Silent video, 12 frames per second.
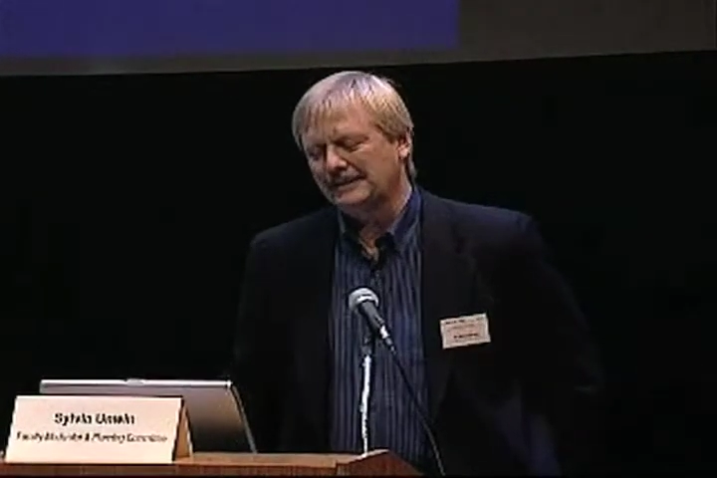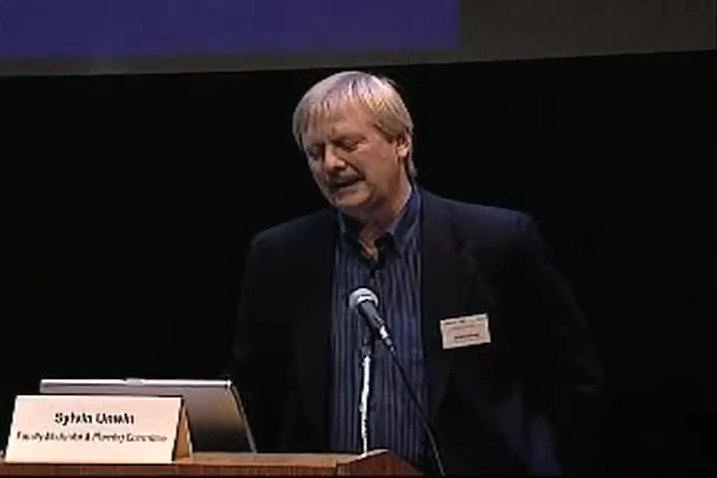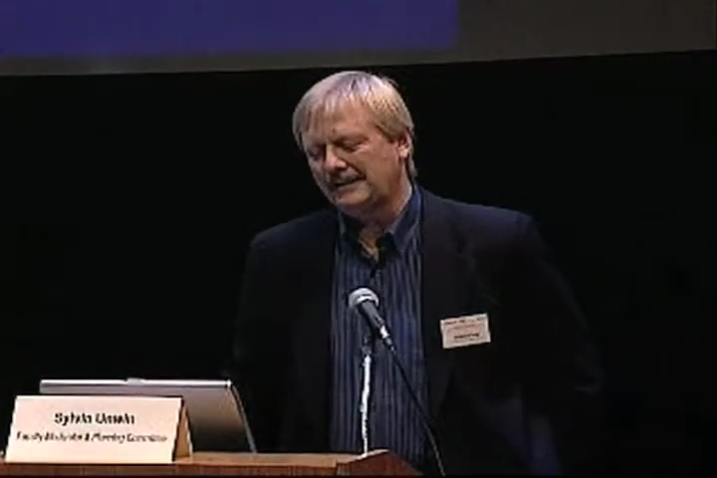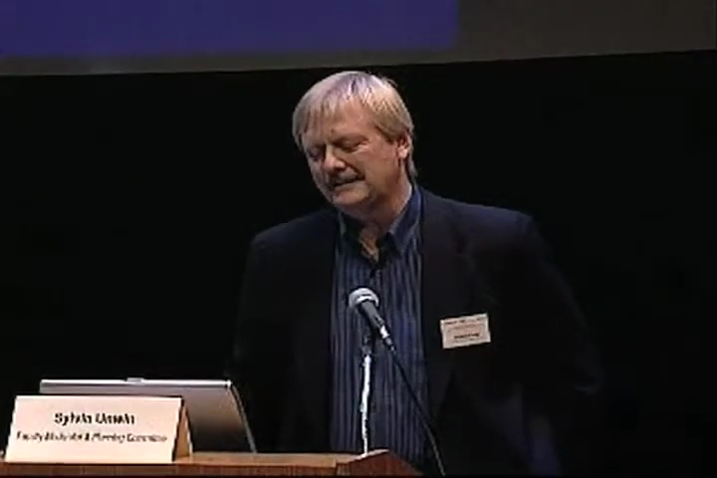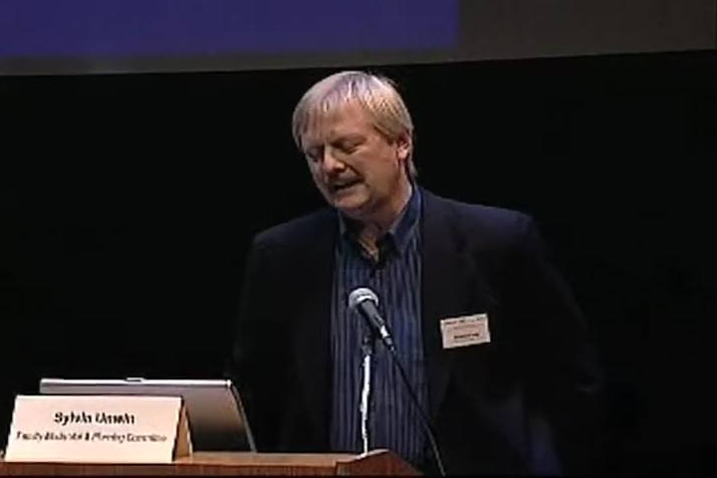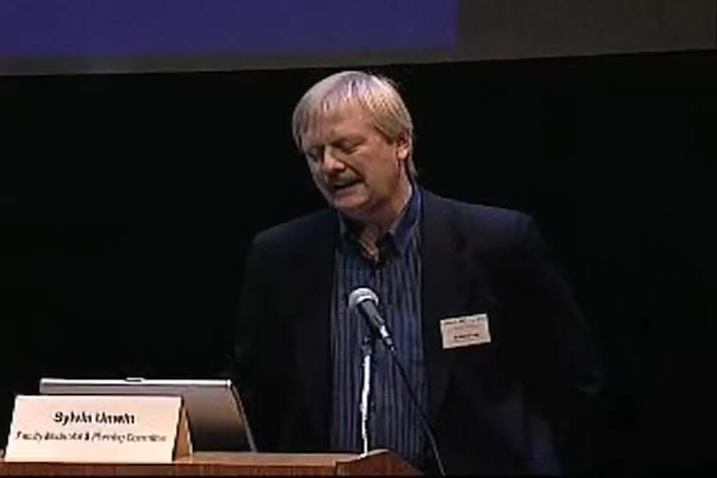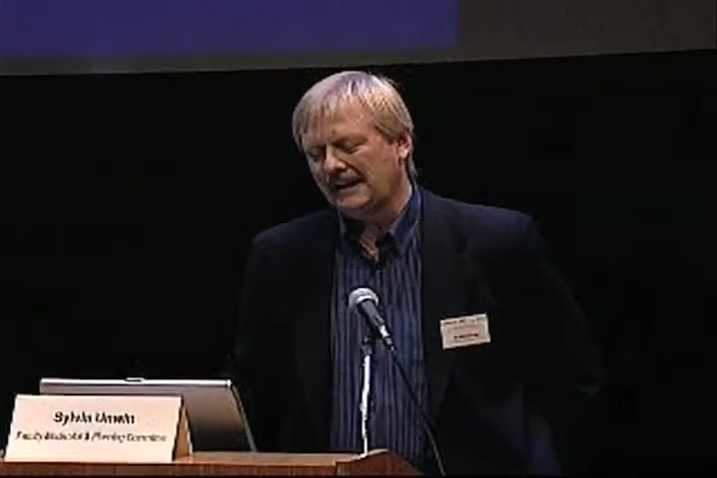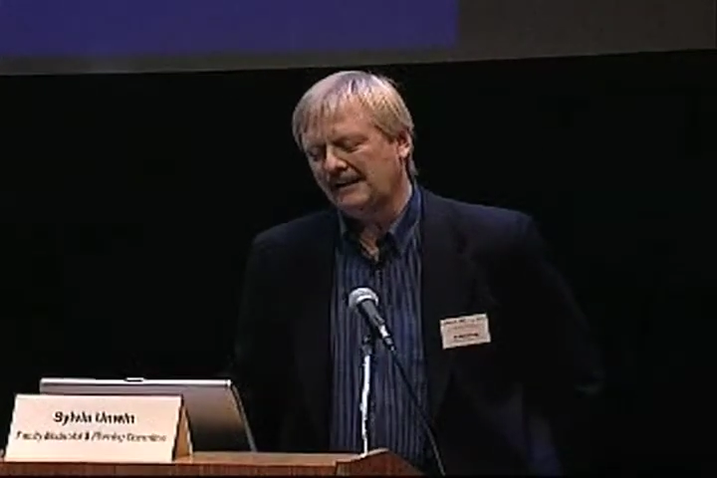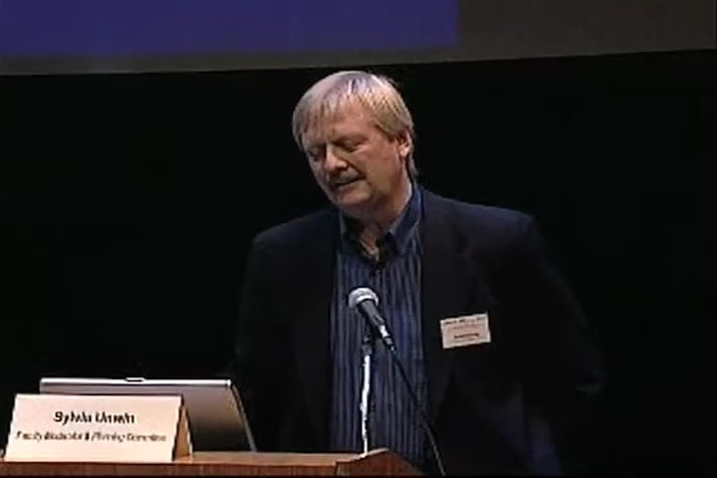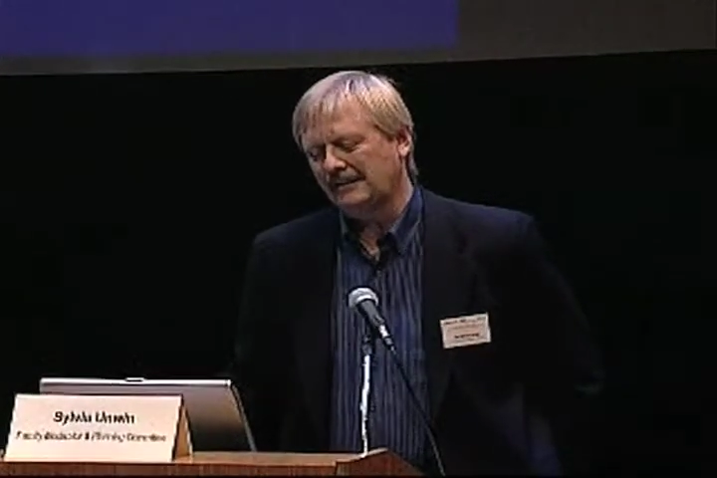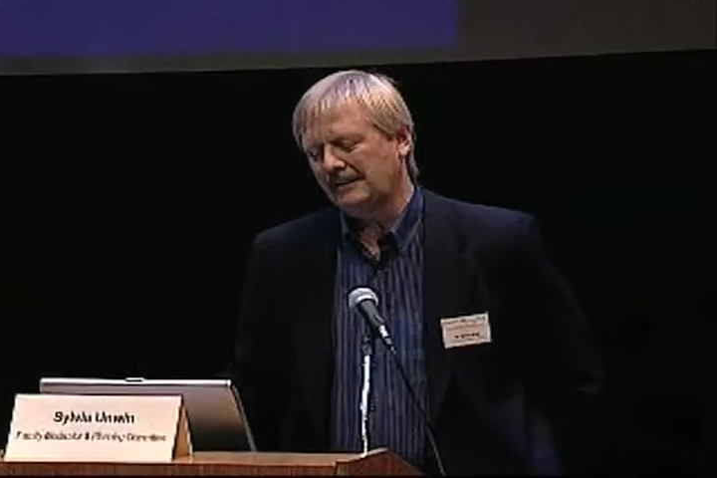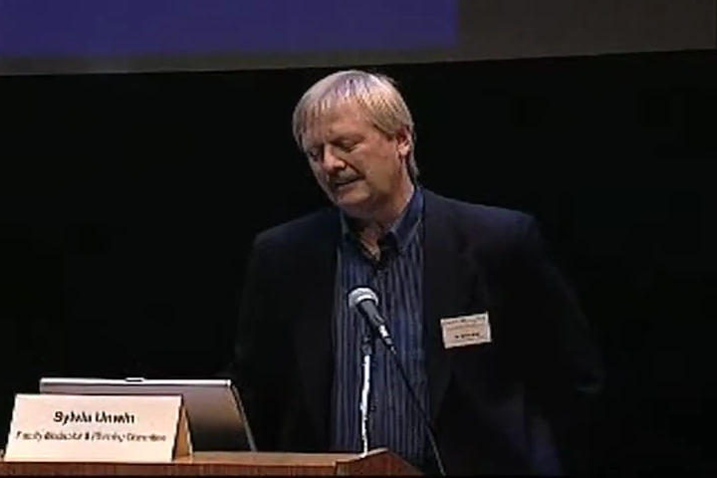
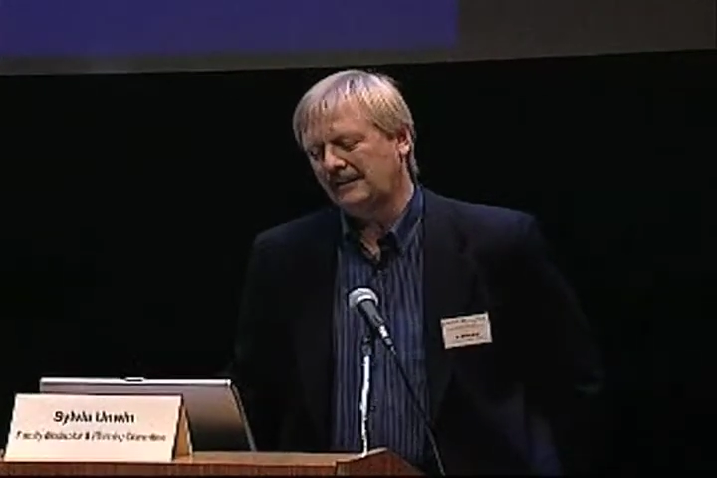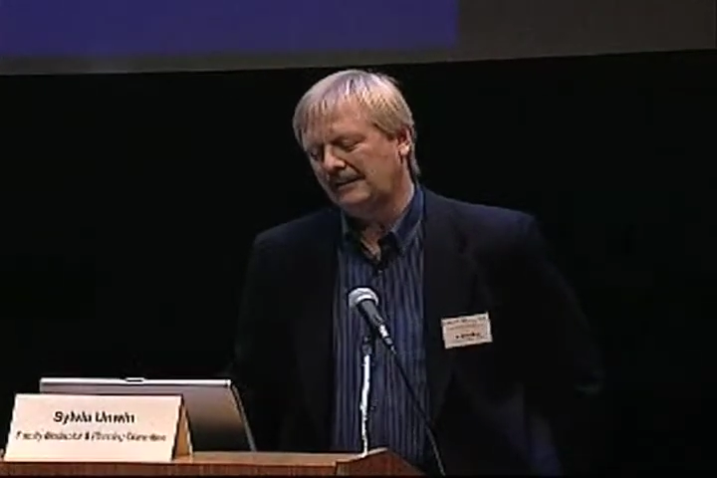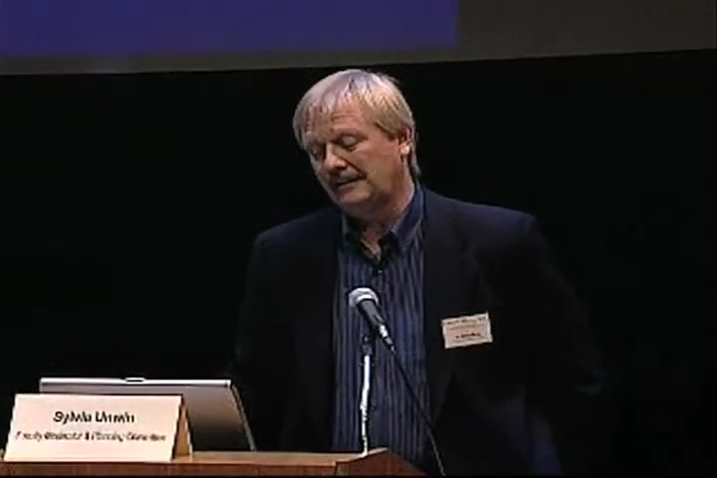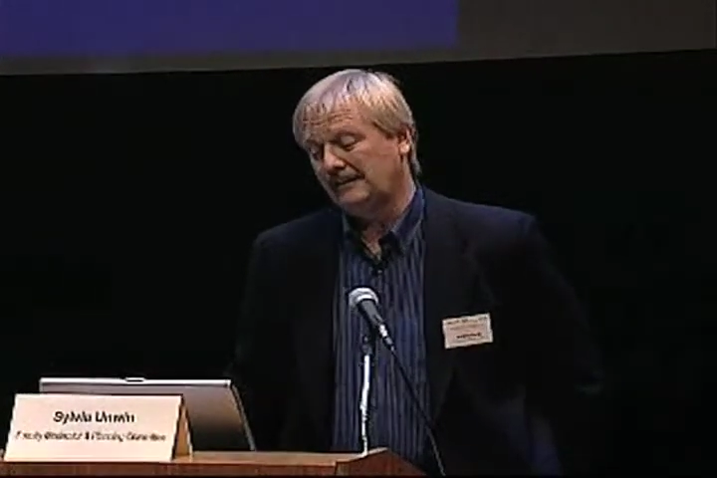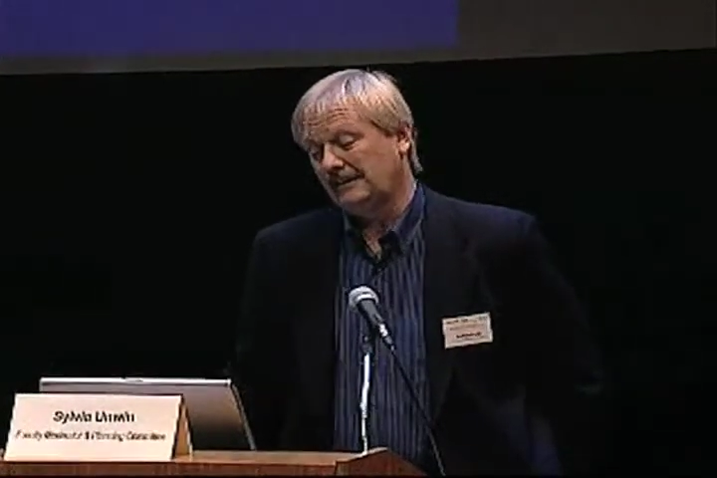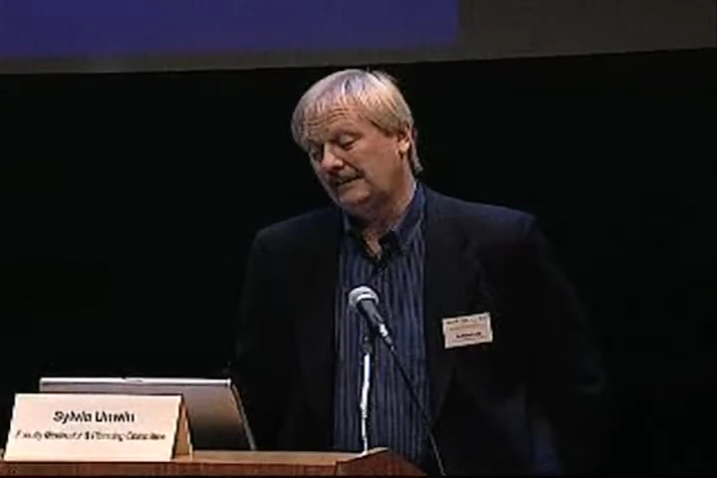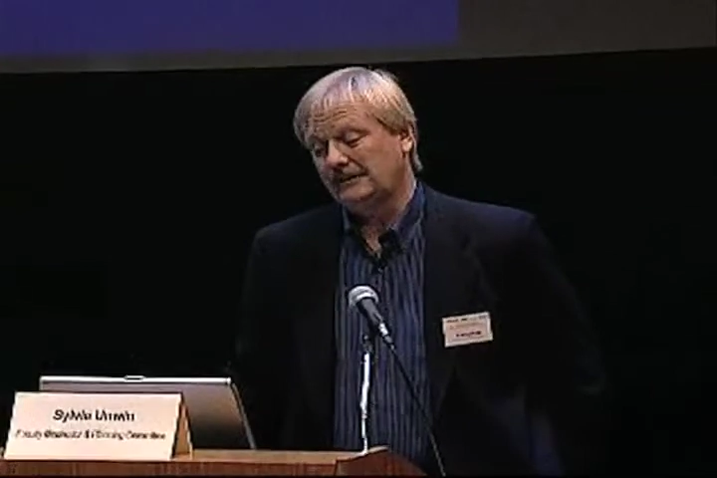downtown on a